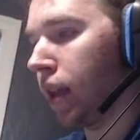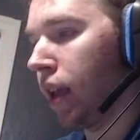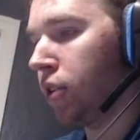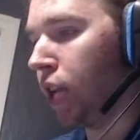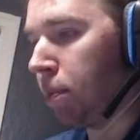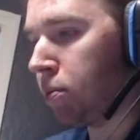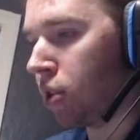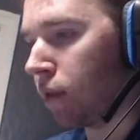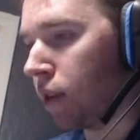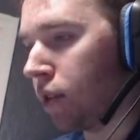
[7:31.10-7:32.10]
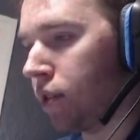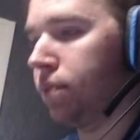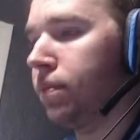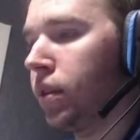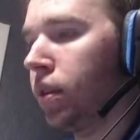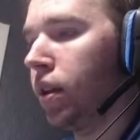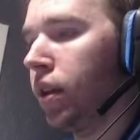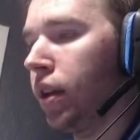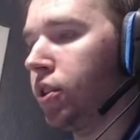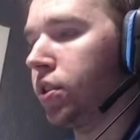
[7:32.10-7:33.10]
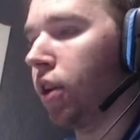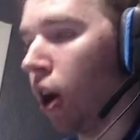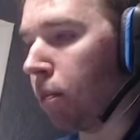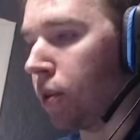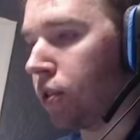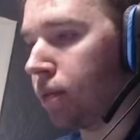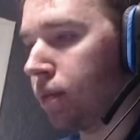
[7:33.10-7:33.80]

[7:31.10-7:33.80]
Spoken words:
Cheap servers. It's just garbage.